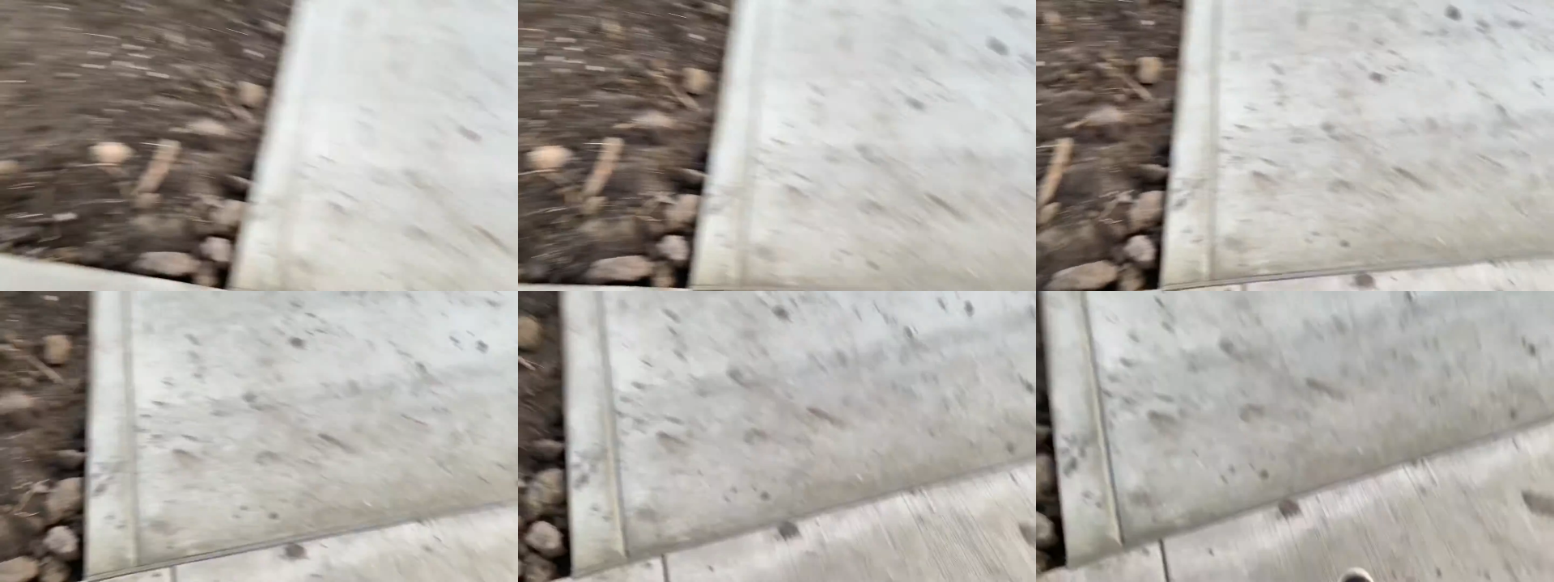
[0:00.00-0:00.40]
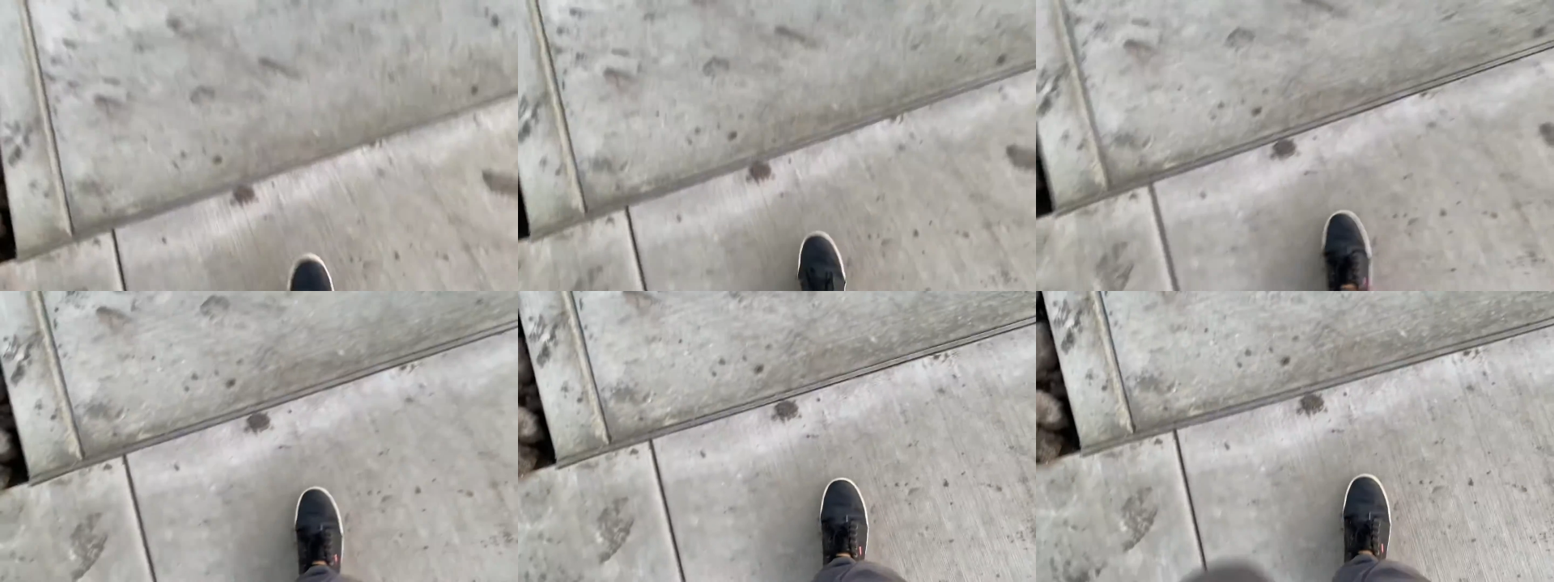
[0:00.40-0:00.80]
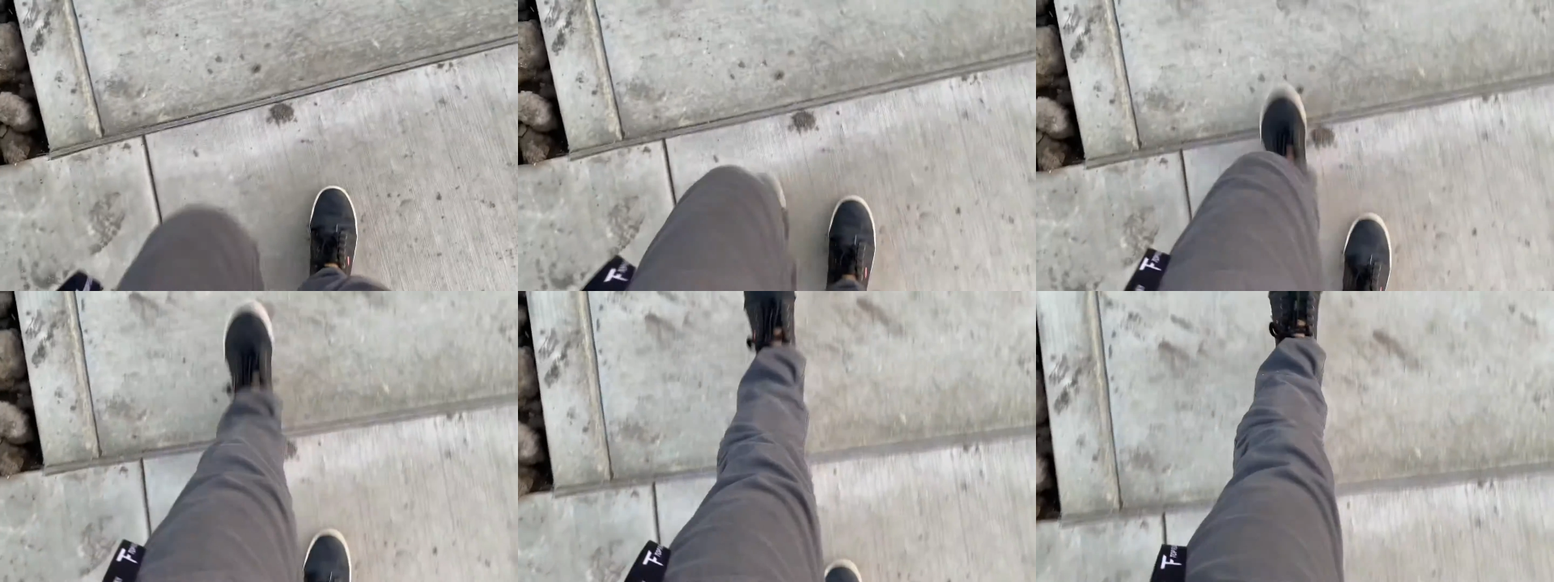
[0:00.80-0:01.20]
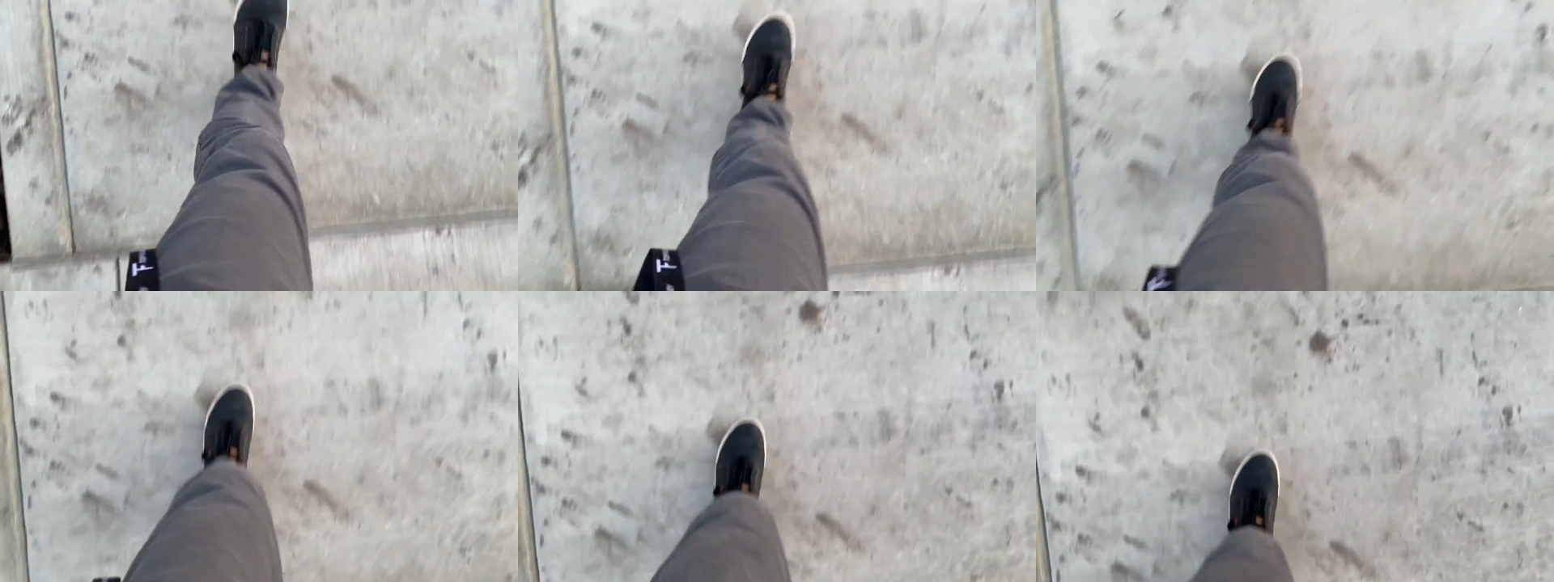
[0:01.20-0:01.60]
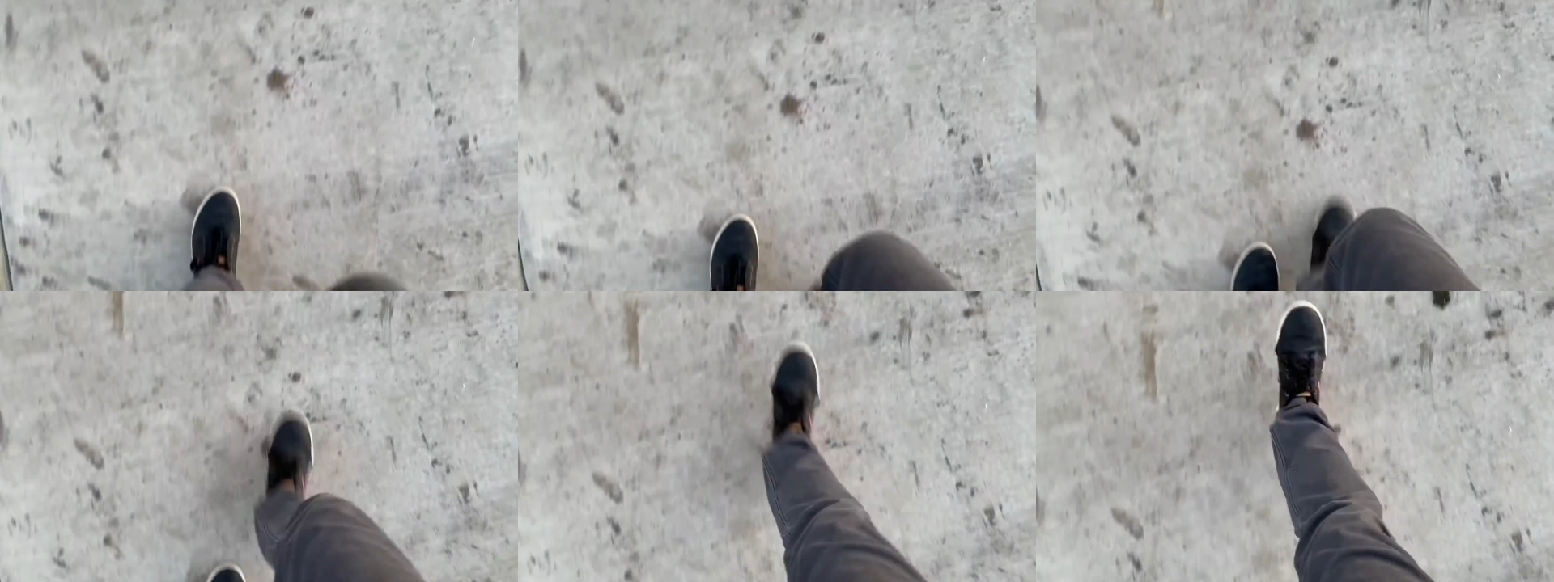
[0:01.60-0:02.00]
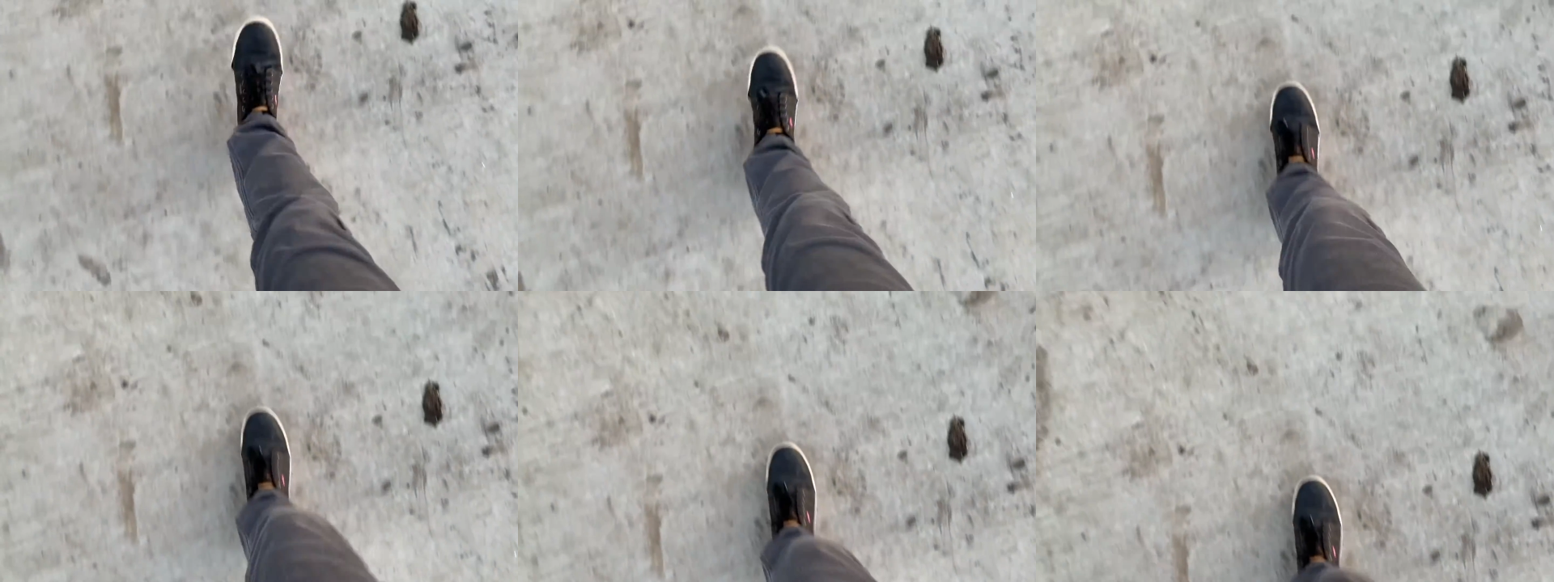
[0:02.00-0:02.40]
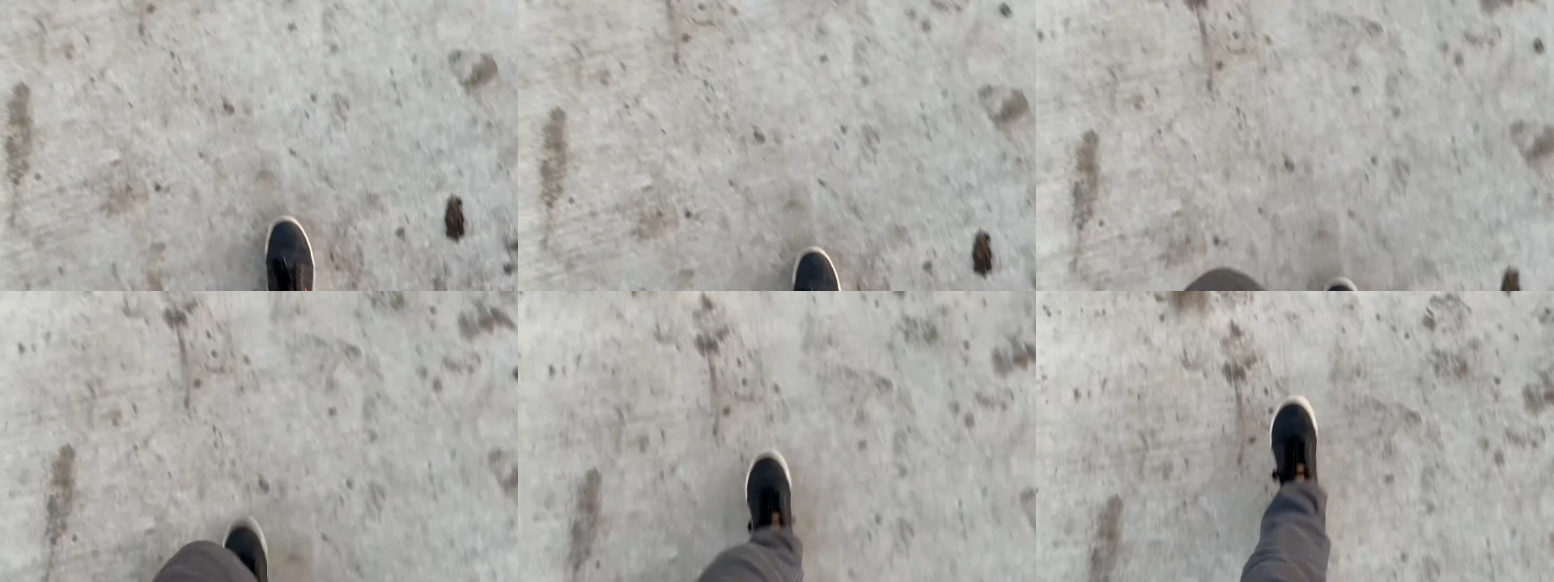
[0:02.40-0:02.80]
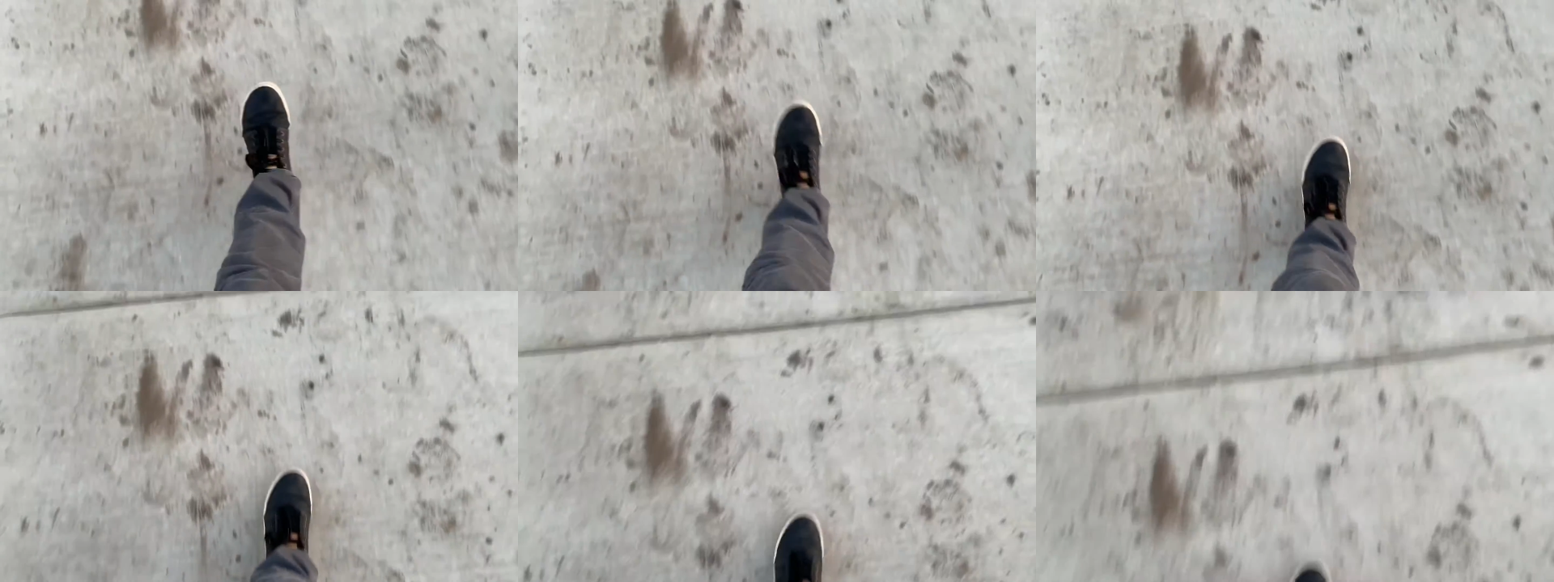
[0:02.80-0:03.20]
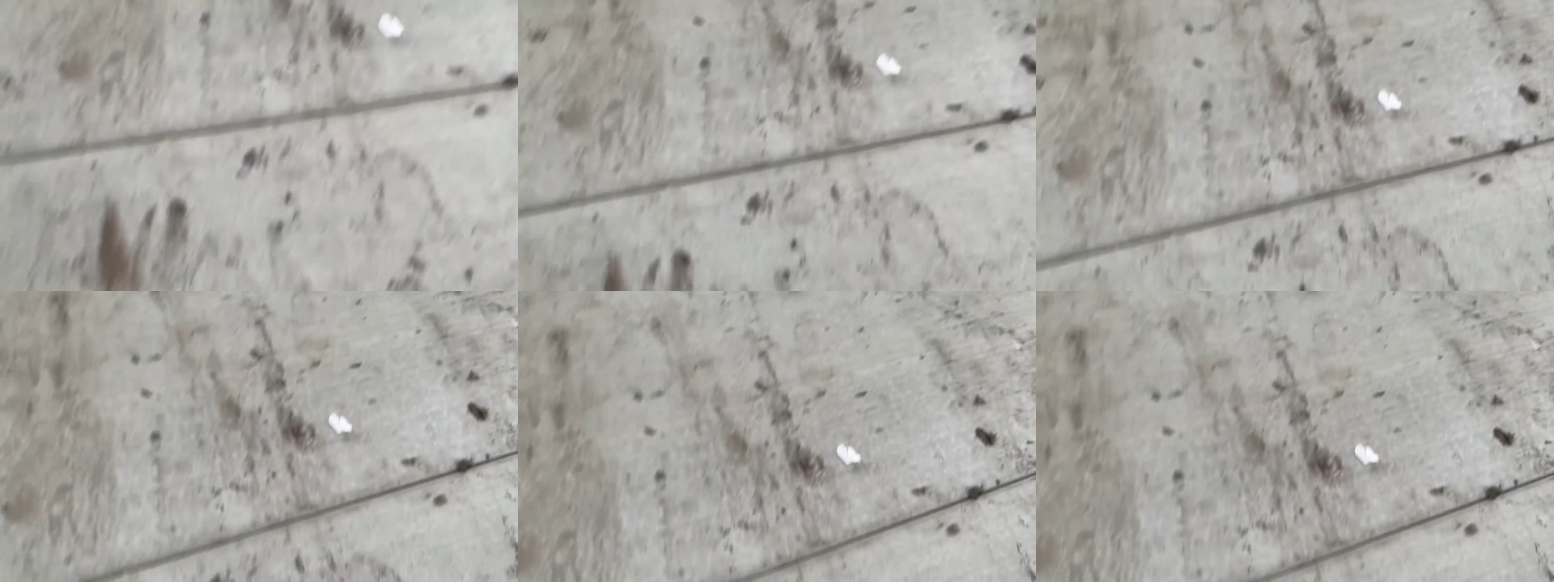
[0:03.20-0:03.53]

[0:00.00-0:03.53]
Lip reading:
No face is visible, so there are no lips to read.